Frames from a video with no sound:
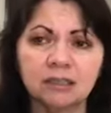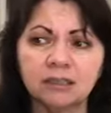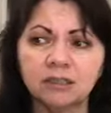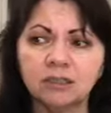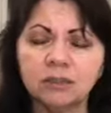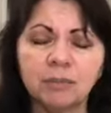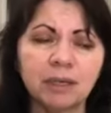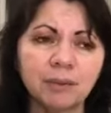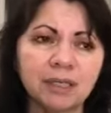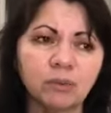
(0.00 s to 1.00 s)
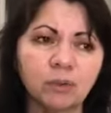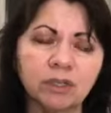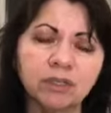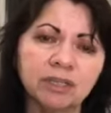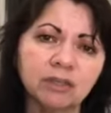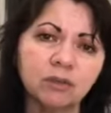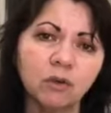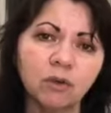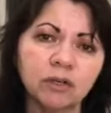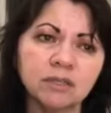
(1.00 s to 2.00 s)
Good maybe where you get the
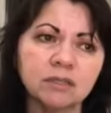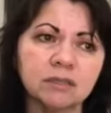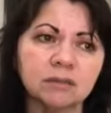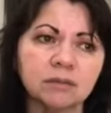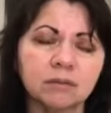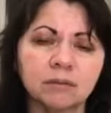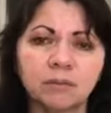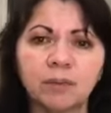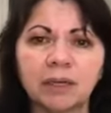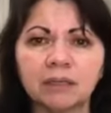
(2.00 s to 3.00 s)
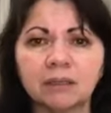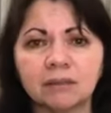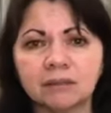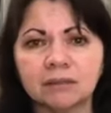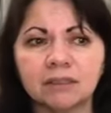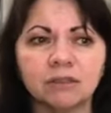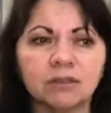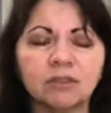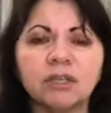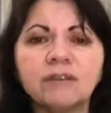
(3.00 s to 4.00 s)
course, but
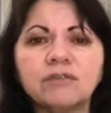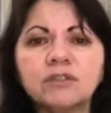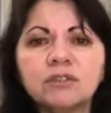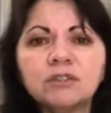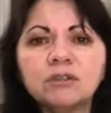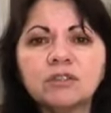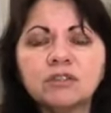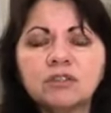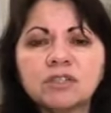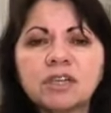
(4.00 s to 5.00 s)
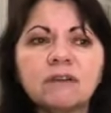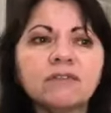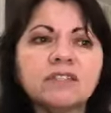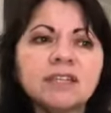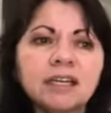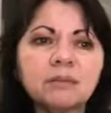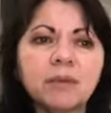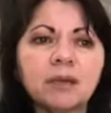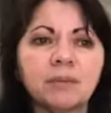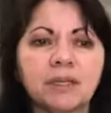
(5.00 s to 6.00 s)
you're left to yourself. The second
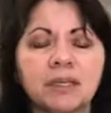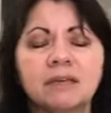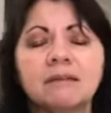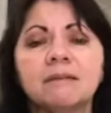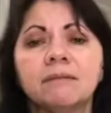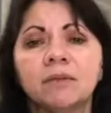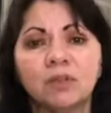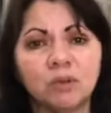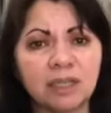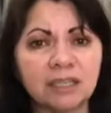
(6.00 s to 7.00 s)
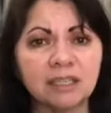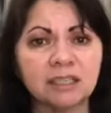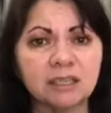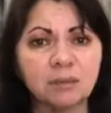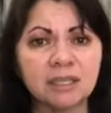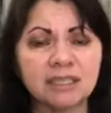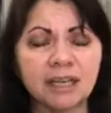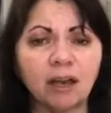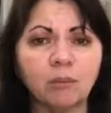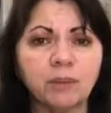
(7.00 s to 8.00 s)
might be you get somebody to
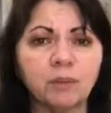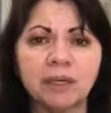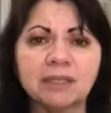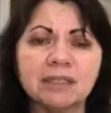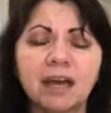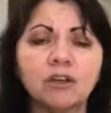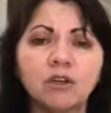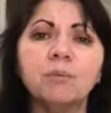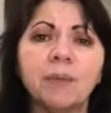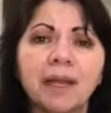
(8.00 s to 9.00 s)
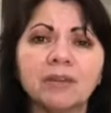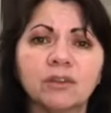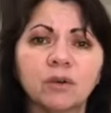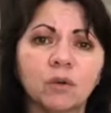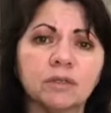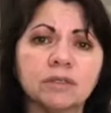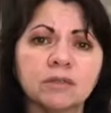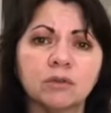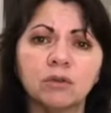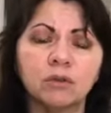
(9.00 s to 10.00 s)
help you, but it's not who made the course,
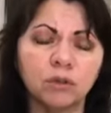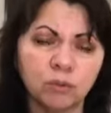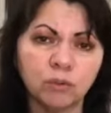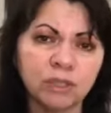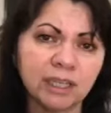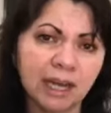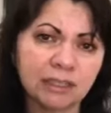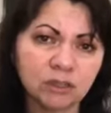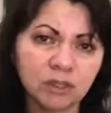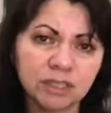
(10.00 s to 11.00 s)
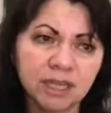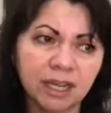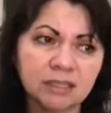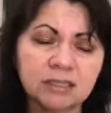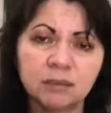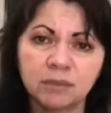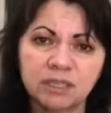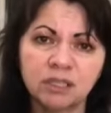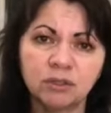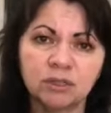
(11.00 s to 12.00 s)
so who really understands the
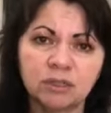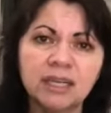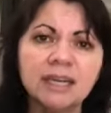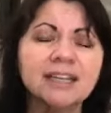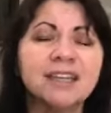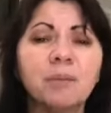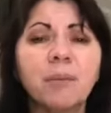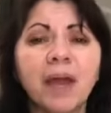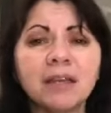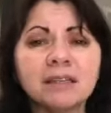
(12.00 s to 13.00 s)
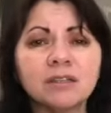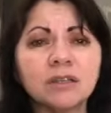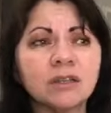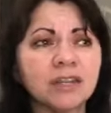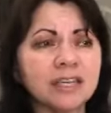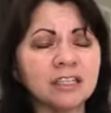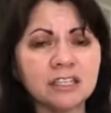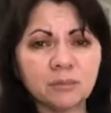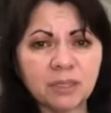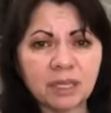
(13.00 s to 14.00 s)
material. The best thing to
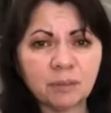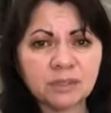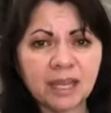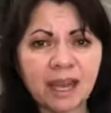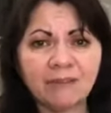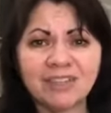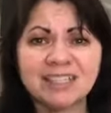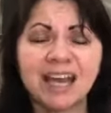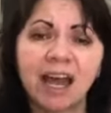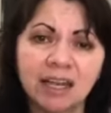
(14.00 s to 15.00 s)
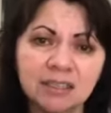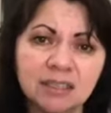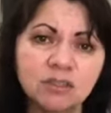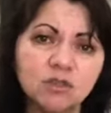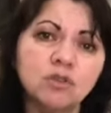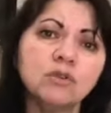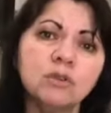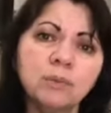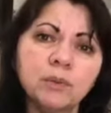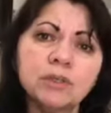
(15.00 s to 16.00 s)
be able to have is access to the
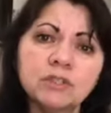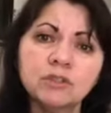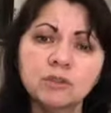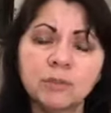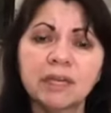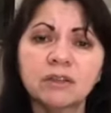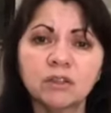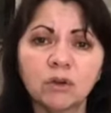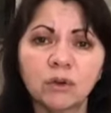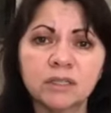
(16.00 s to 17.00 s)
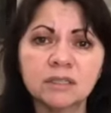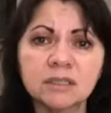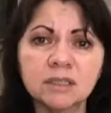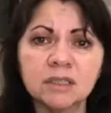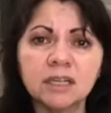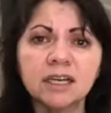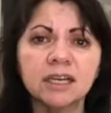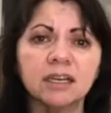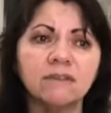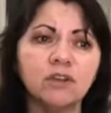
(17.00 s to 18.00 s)
person who made the course.
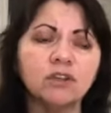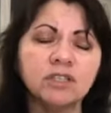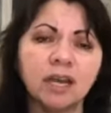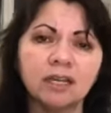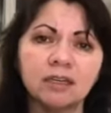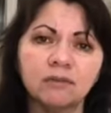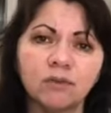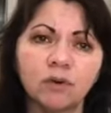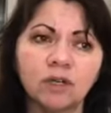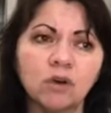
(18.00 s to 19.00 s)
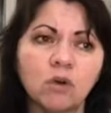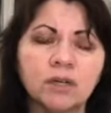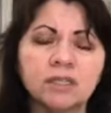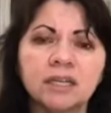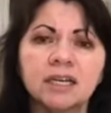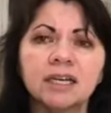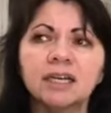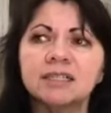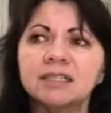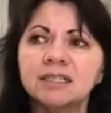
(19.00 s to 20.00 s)
If you're signing up for a course,
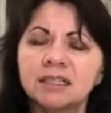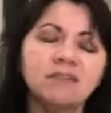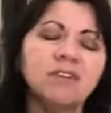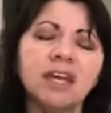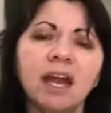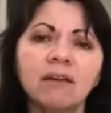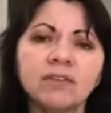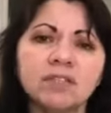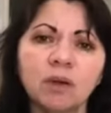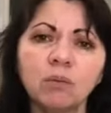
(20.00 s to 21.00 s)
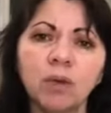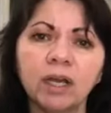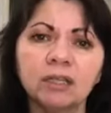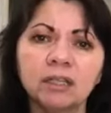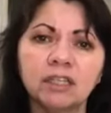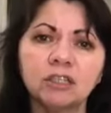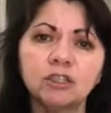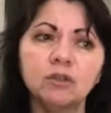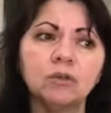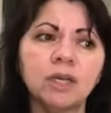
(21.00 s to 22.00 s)
see if they have some way that
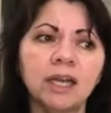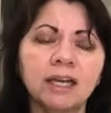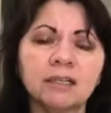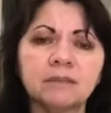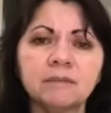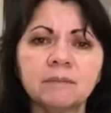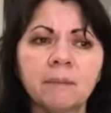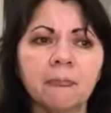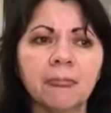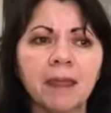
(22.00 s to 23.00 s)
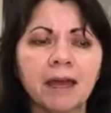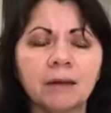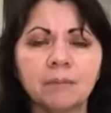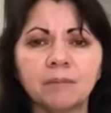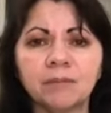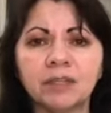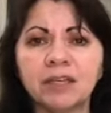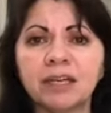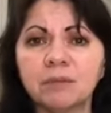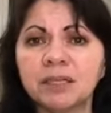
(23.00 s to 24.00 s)
you can, that they
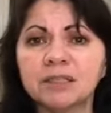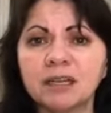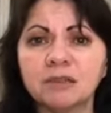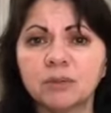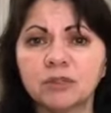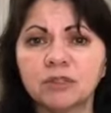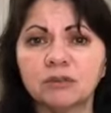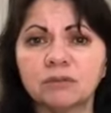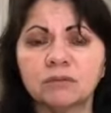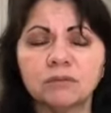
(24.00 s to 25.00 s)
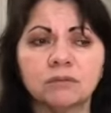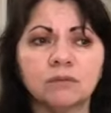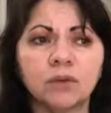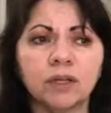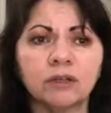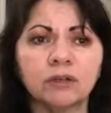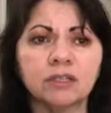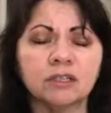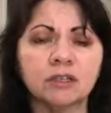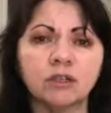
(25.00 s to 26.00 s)
can be accessible to you, whether
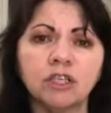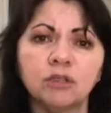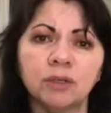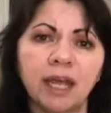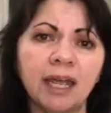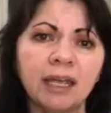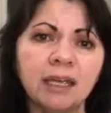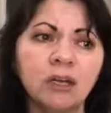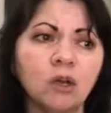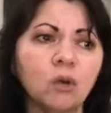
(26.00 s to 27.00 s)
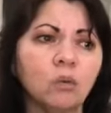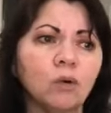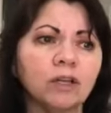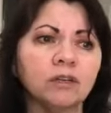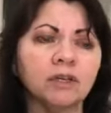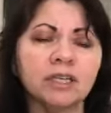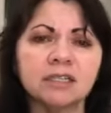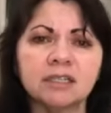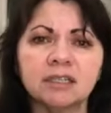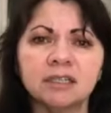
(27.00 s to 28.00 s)
it's a Q&A, whether it's a